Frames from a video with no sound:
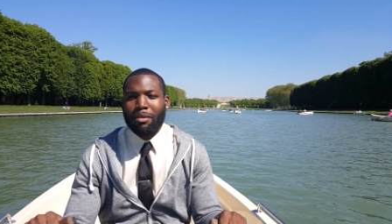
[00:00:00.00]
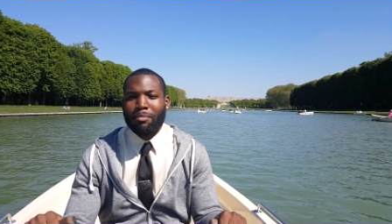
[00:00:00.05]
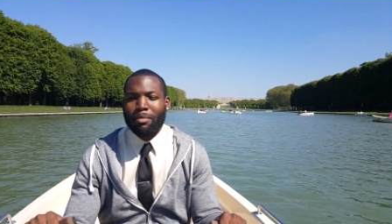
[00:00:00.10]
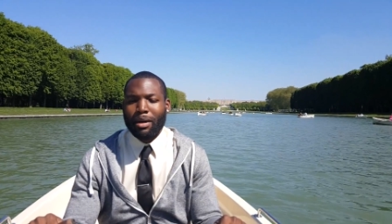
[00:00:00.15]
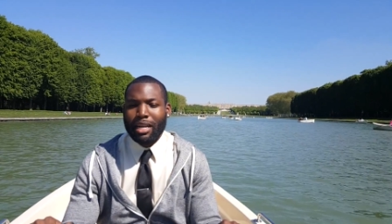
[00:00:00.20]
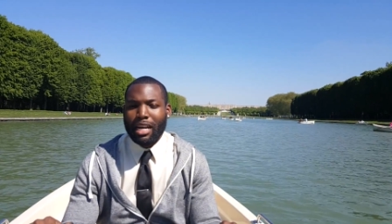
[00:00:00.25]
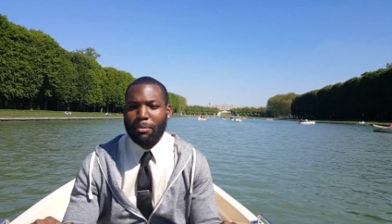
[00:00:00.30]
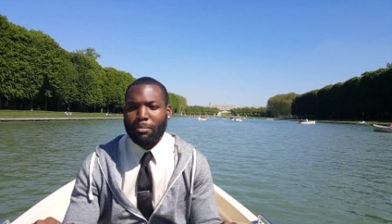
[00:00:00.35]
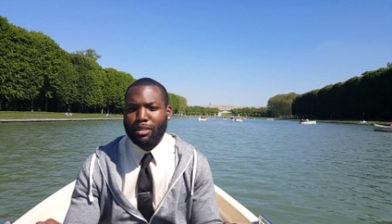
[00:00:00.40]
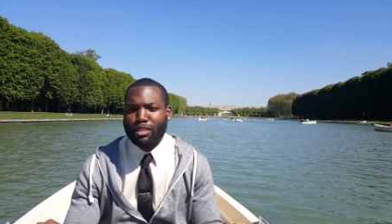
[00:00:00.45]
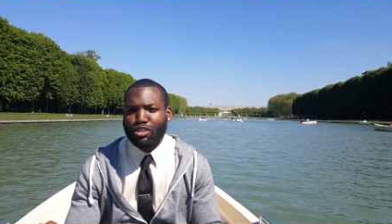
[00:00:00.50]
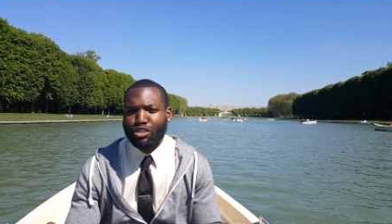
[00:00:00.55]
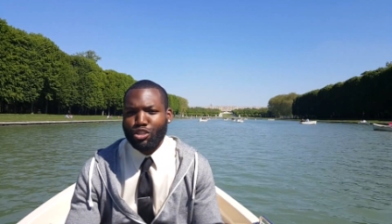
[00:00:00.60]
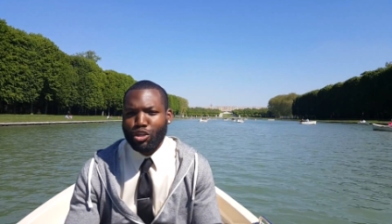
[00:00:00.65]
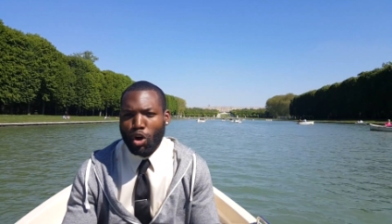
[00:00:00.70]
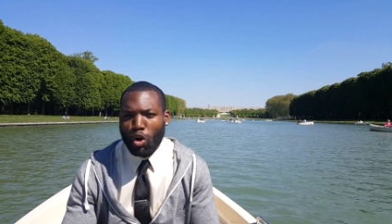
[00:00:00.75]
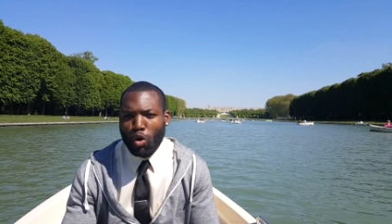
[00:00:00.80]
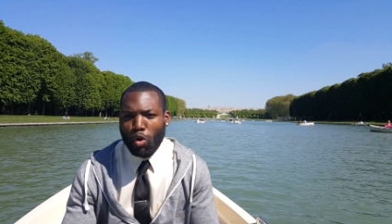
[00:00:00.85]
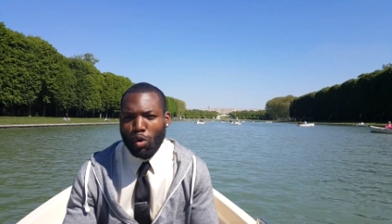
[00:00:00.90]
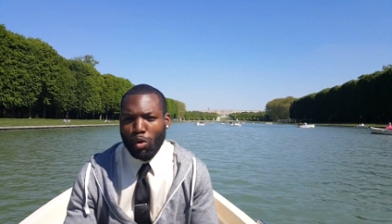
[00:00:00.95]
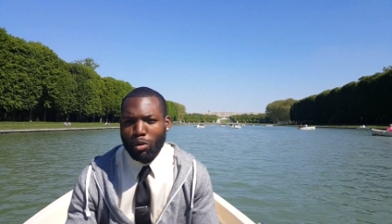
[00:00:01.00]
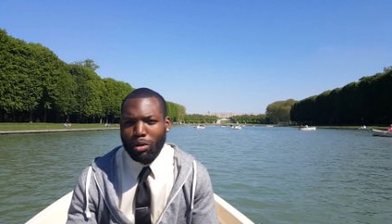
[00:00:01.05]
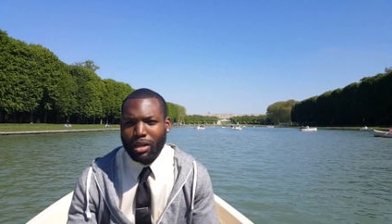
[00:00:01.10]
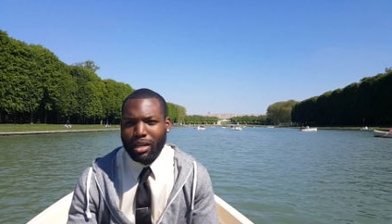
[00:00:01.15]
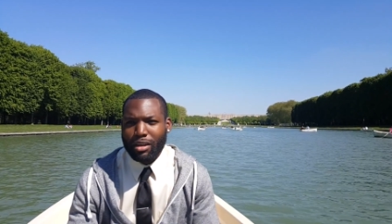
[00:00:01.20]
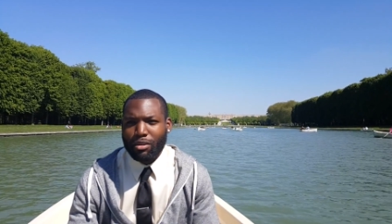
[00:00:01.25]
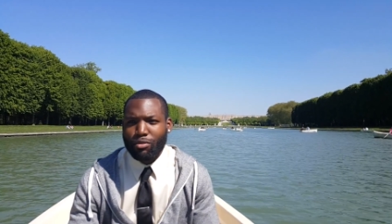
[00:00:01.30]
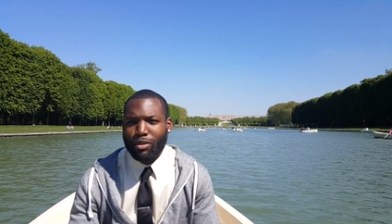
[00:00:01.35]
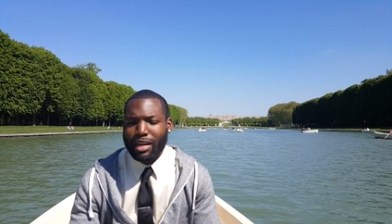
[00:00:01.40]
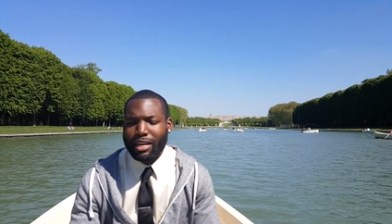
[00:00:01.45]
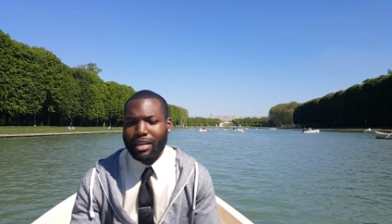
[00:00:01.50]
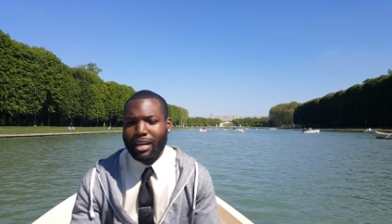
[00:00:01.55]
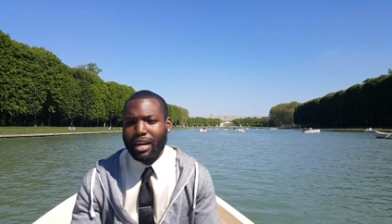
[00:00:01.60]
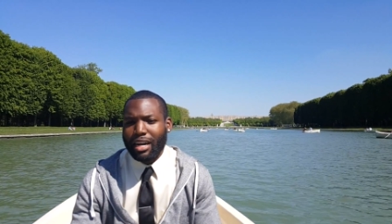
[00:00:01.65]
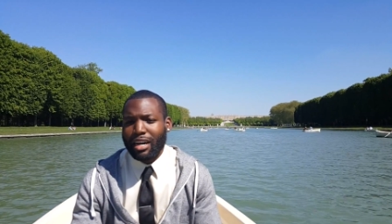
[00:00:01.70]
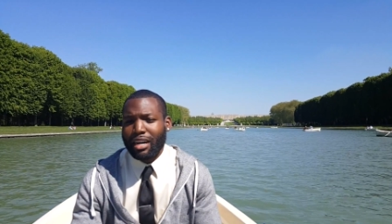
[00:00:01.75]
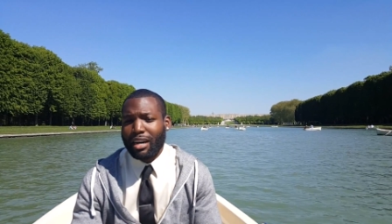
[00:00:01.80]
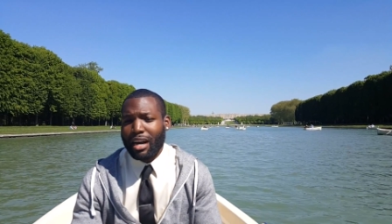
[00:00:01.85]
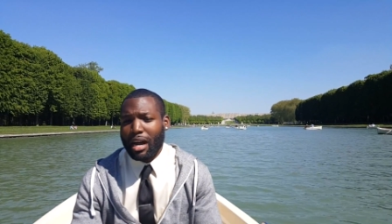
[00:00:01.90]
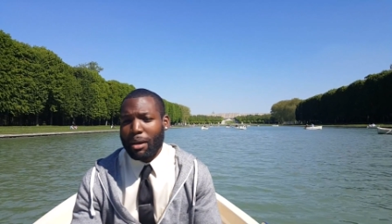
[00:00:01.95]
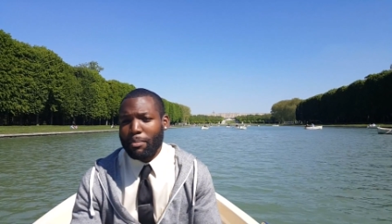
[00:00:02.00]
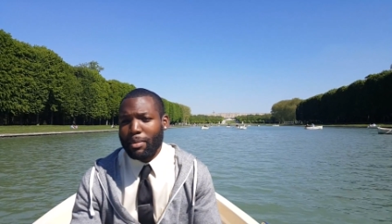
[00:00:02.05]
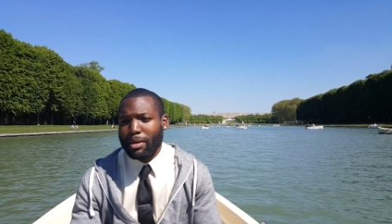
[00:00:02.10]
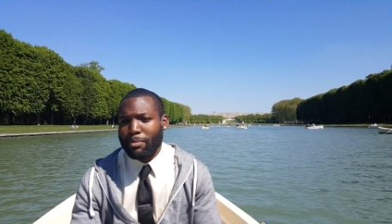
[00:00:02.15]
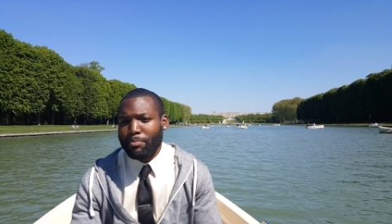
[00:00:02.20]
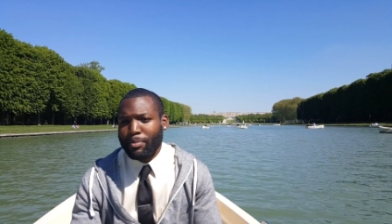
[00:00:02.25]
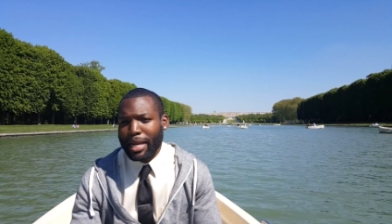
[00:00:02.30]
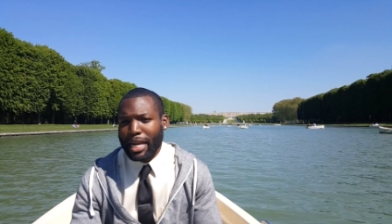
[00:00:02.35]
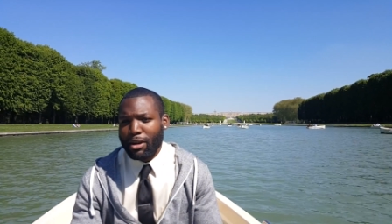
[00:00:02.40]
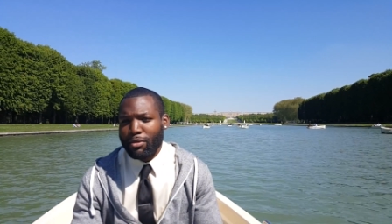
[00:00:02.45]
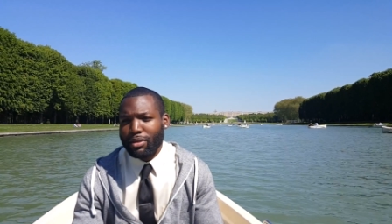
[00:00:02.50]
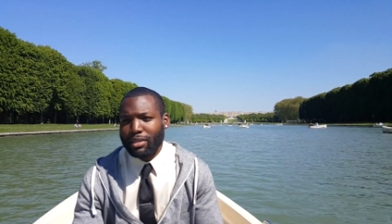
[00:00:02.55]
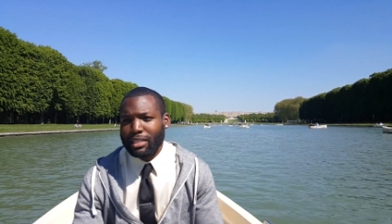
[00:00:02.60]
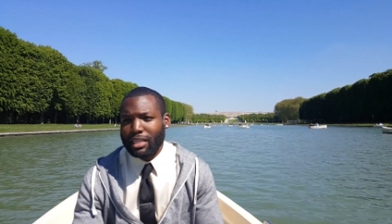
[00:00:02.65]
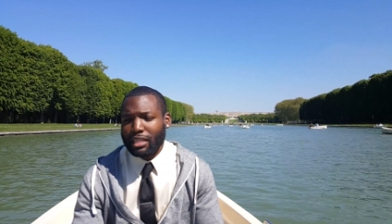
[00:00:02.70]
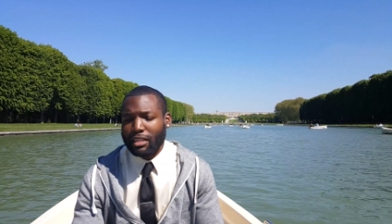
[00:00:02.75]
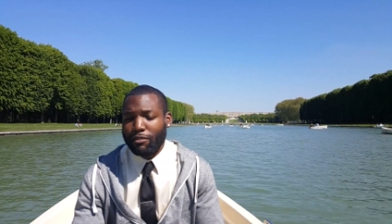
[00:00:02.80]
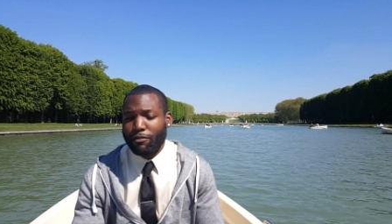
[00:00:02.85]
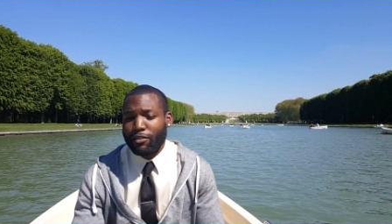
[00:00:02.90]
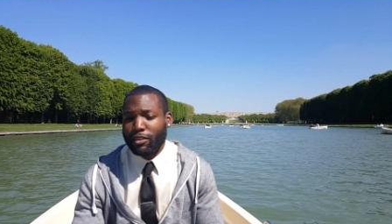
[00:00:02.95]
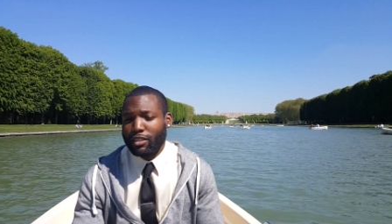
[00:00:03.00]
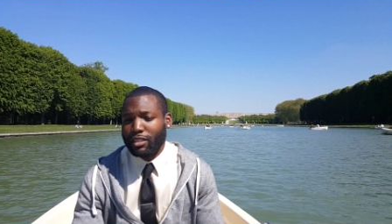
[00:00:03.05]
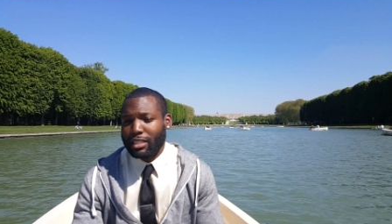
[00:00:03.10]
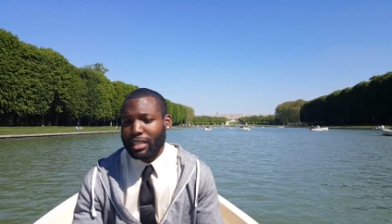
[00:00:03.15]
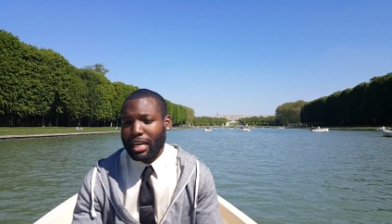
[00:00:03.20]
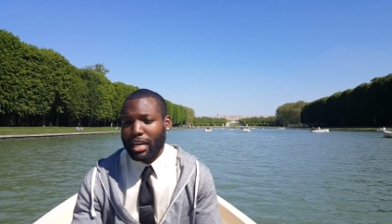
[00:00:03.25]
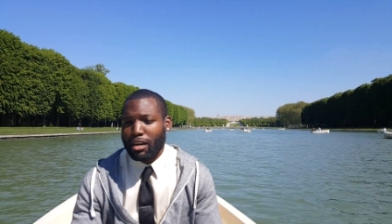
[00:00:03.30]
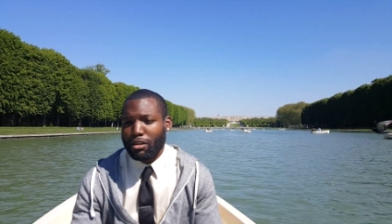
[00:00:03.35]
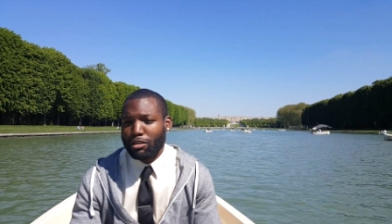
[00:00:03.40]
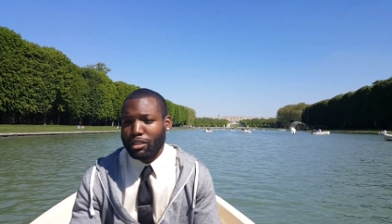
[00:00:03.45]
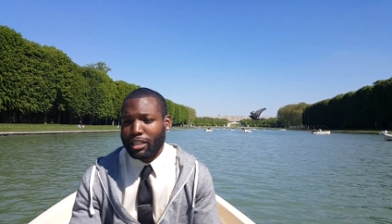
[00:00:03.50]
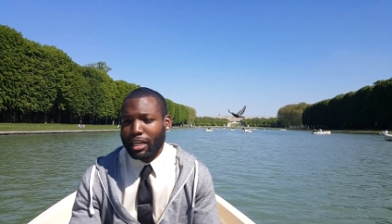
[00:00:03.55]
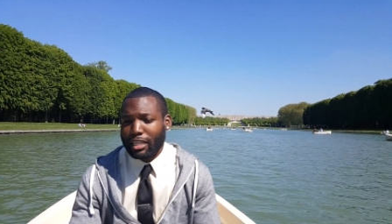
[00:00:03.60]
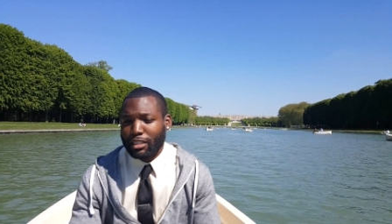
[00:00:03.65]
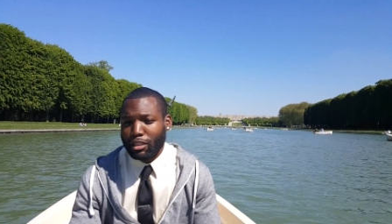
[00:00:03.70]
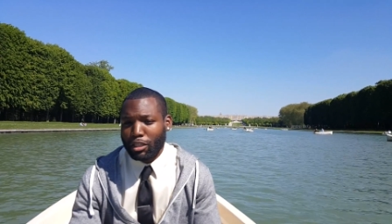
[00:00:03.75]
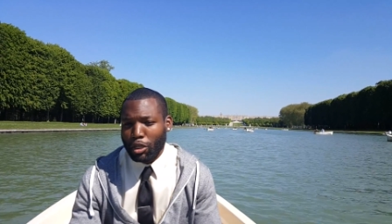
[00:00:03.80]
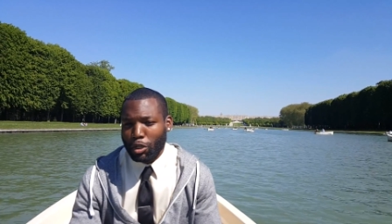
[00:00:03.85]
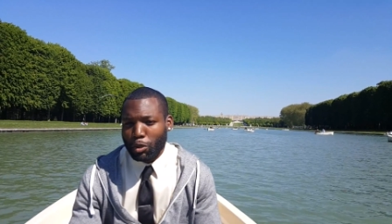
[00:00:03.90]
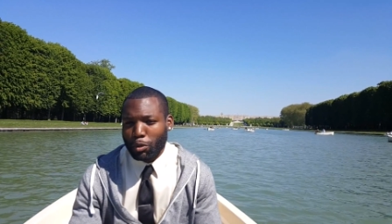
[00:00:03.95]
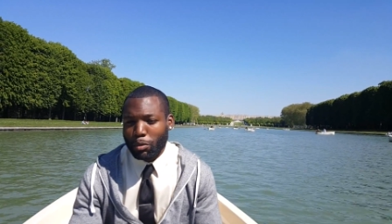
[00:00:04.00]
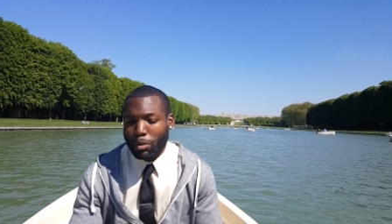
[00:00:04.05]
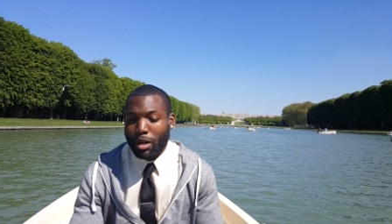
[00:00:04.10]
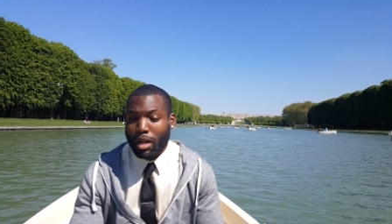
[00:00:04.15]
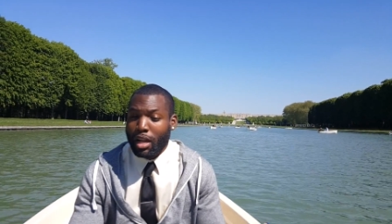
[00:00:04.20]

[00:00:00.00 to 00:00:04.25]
My name is Joel, and right now I'm in Paris at the Versailles Chateau.